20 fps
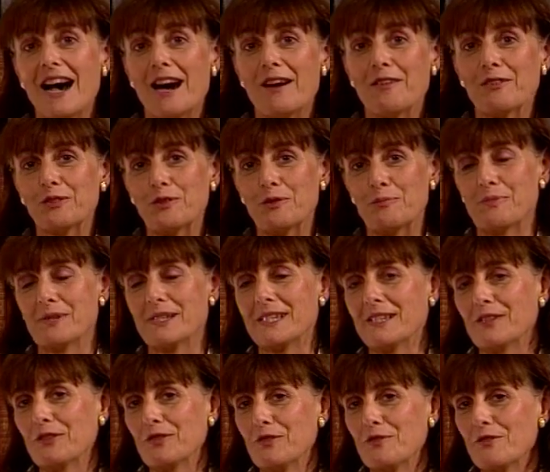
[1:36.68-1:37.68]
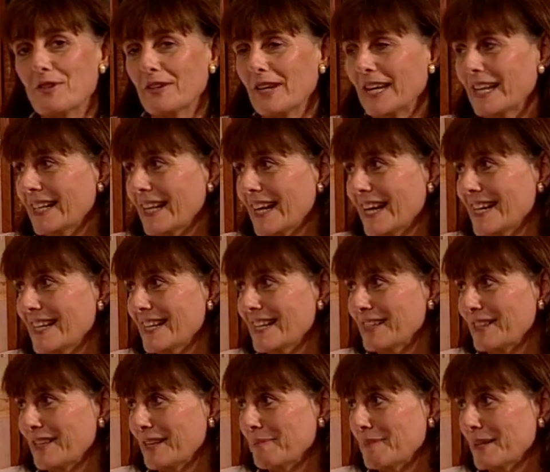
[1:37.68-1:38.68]
I want to present you again,
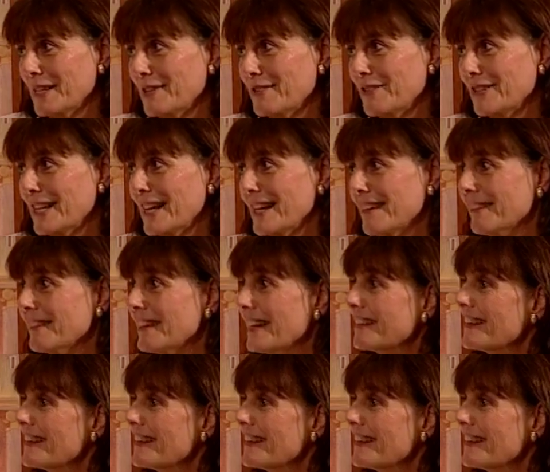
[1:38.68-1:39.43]
Eliezer Ben Yehuda.